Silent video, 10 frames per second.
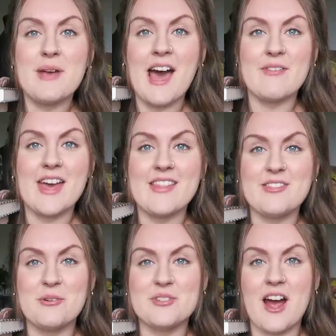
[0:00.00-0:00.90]
we have it.
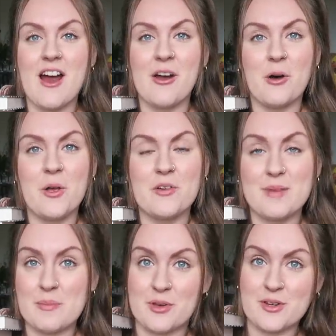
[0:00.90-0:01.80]
Those are all of
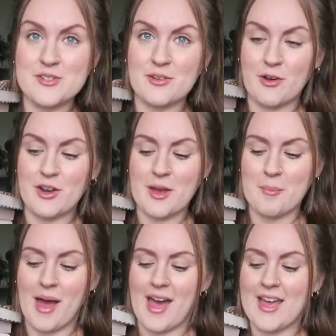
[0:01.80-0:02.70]
my books on
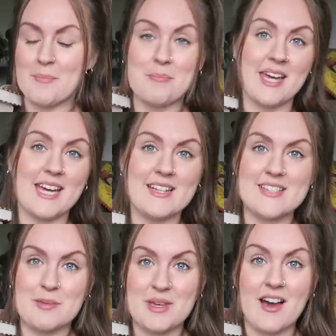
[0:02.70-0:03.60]
my May
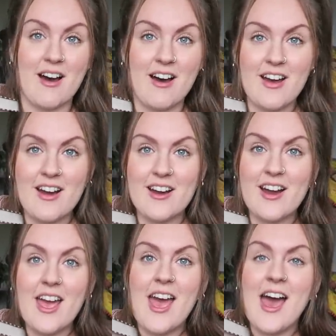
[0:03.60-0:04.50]
TBR
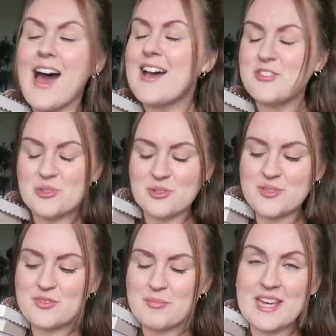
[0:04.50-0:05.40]
as
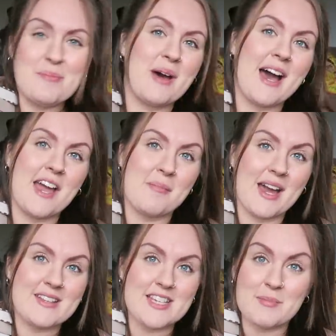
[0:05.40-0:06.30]
chosen for me by
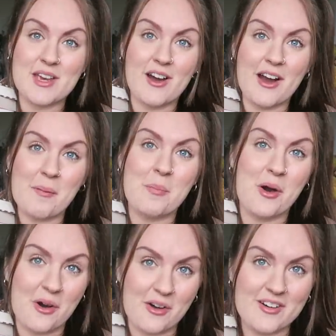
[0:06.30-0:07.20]
my TBR
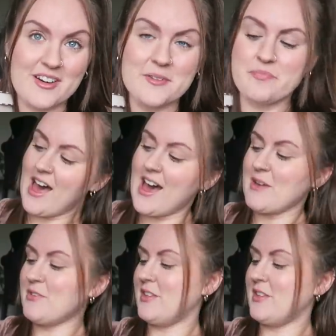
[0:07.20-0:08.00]
Pong. I